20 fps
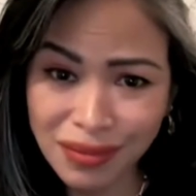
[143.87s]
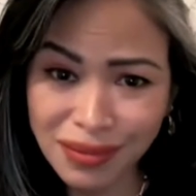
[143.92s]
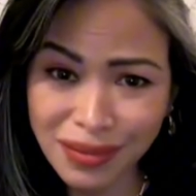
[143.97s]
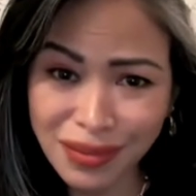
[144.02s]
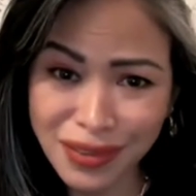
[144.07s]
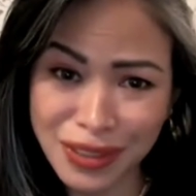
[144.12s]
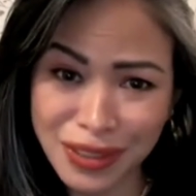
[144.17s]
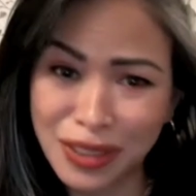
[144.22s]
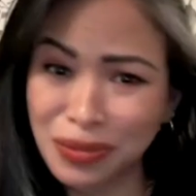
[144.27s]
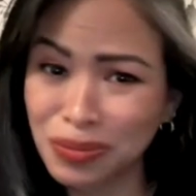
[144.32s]

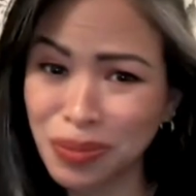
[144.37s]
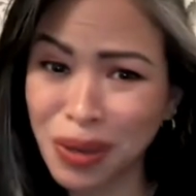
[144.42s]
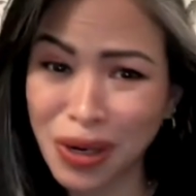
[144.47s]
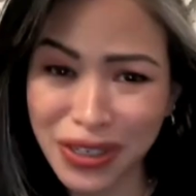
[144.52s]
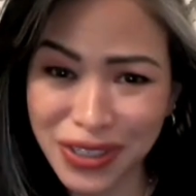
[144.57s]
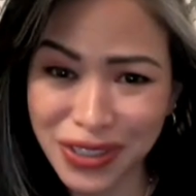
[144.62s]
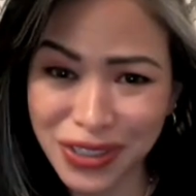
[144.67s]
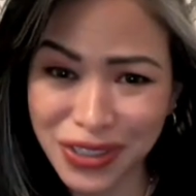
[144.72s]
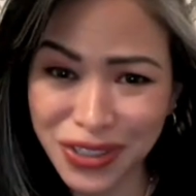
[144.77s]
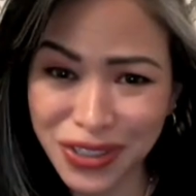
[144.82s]
this
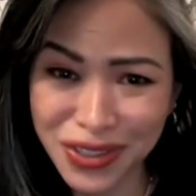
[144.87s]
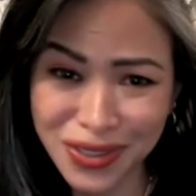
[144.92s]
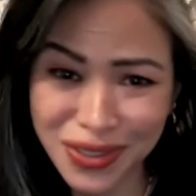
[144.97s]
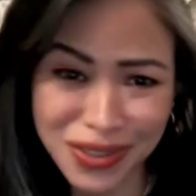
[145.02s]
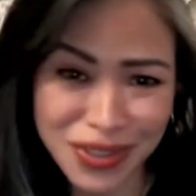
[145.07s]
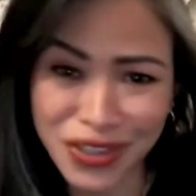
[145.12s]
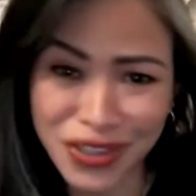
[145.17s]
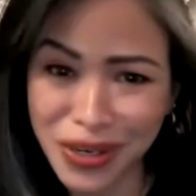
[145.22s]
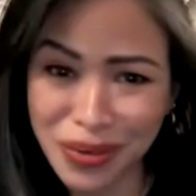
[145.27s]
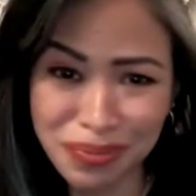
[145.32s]

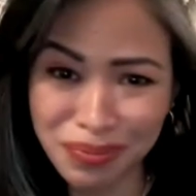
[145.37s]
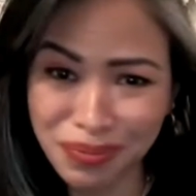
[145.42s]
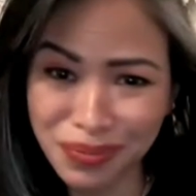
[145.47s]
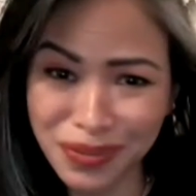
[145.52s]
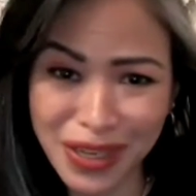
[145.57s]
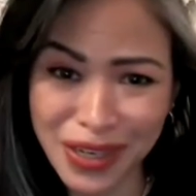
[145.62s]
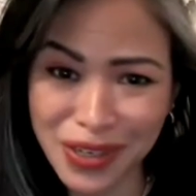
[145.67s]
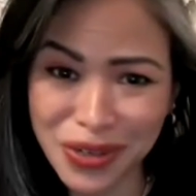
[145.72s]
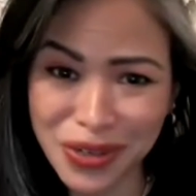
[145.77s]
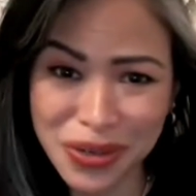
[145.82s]
partnership
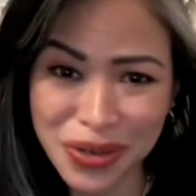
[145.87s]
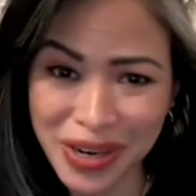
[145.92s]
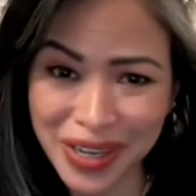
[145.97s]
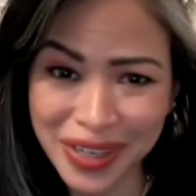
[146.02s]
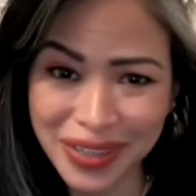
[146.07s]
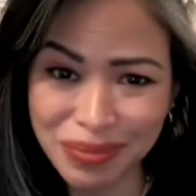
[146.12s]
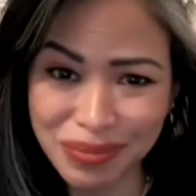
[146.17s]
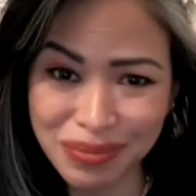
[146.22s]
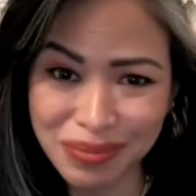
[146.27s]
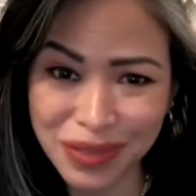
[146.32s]
that you're
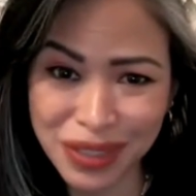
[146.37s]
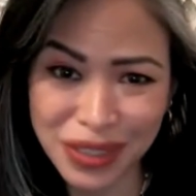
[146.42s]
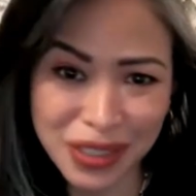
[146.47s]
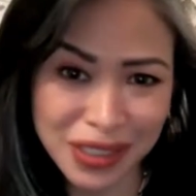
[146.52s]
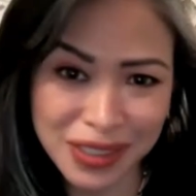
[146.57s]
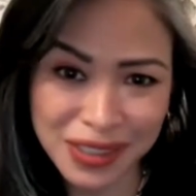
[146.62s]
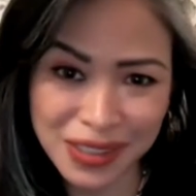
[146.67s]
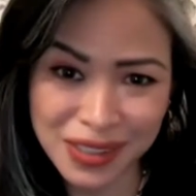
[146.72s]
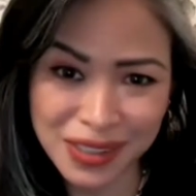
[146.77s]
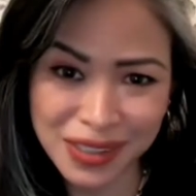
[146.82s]
in
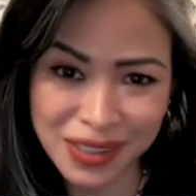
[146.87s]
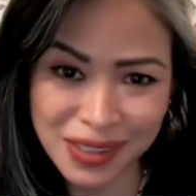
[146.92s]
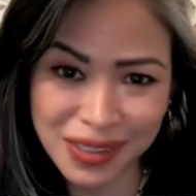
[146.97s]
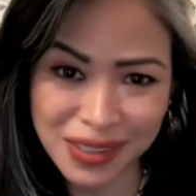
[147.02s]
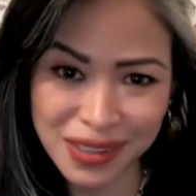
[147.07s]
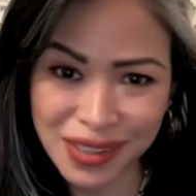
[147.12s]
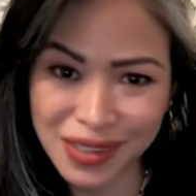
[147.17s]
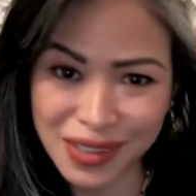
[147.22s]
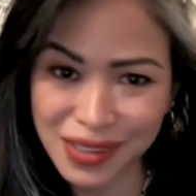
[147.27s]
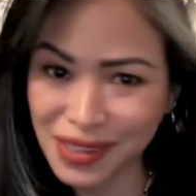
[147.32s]
because
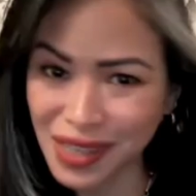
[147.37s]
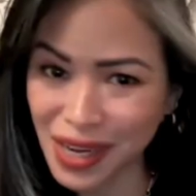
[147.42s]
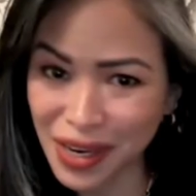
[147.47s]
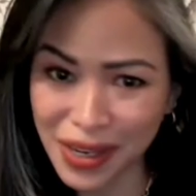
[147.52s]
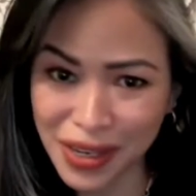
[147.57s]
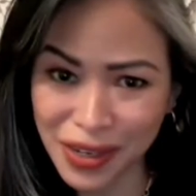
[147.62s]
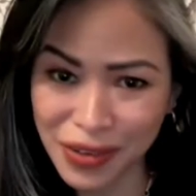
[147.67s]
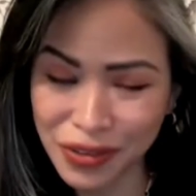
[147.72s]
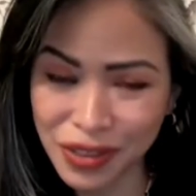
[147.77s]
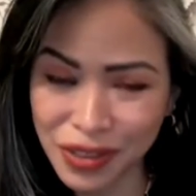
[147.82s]
it's not
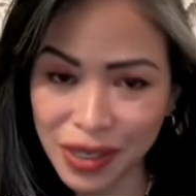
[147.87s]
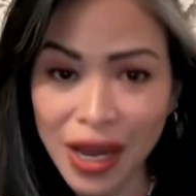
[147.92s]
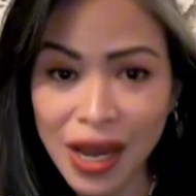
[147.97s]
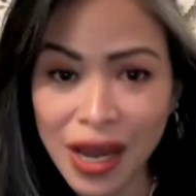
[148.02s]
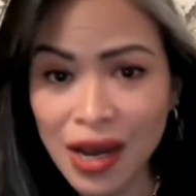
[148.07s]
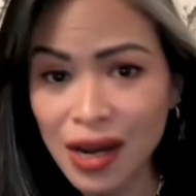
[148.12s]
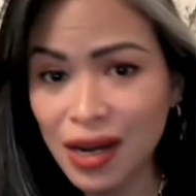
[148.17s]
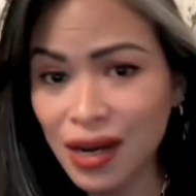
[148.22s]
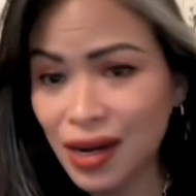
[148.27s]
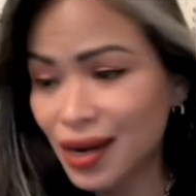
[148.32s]
healthy.
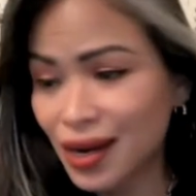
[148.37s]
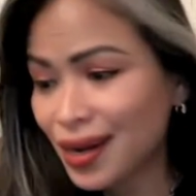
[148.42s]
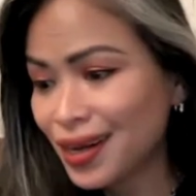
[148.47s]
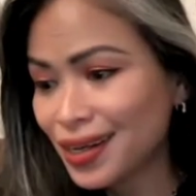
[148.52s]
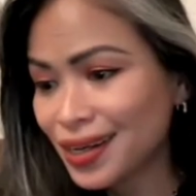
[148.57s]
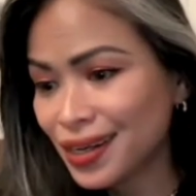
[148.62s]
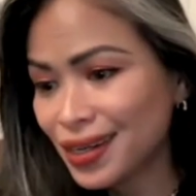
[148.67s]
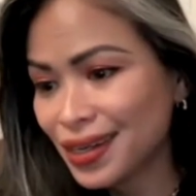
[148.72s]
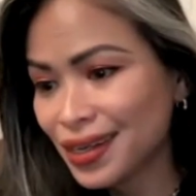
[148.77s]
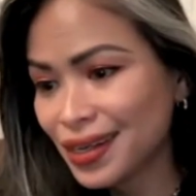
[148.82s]

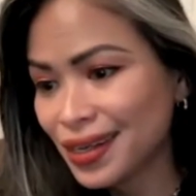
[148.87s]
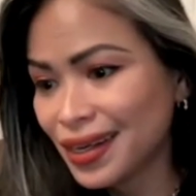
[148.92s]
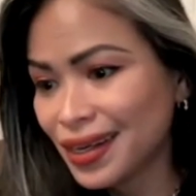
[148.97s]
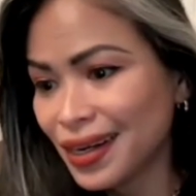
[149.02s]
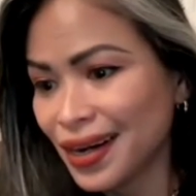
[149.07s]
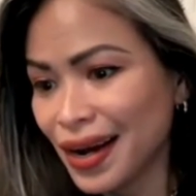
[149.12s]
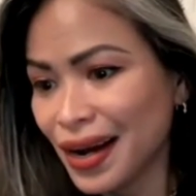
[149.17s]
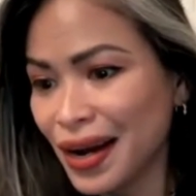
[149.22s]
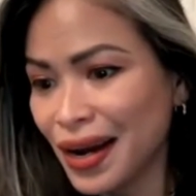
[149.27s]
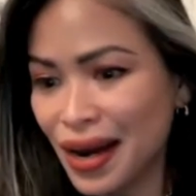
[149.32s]

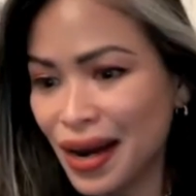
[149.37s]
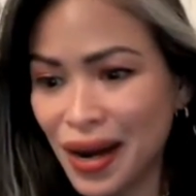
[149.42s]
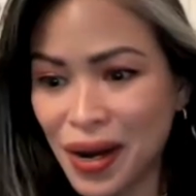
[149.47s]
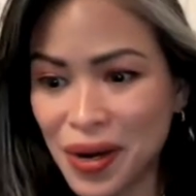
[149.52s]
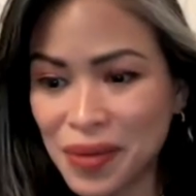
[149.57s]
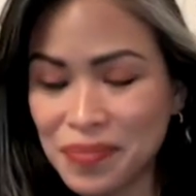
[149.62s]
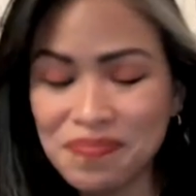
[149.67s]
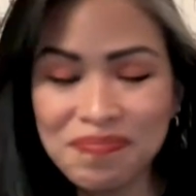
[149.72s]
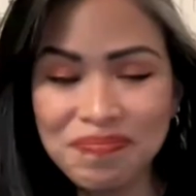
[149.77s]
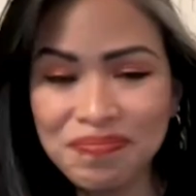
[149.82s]

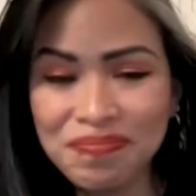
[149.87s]
Um,